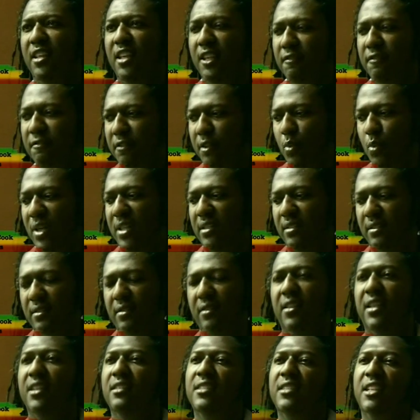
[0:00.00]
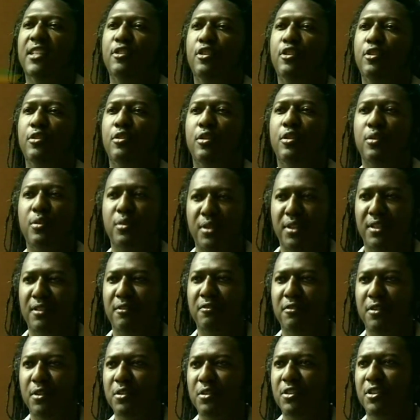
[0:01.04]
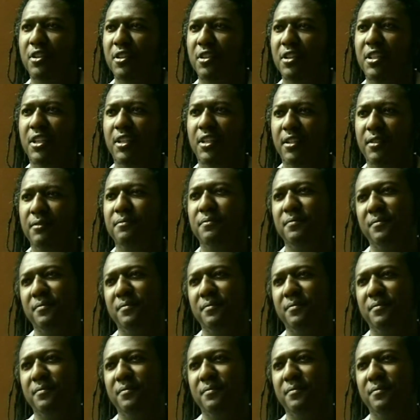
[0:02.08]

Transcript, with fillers: influence things that you do in the future, you know.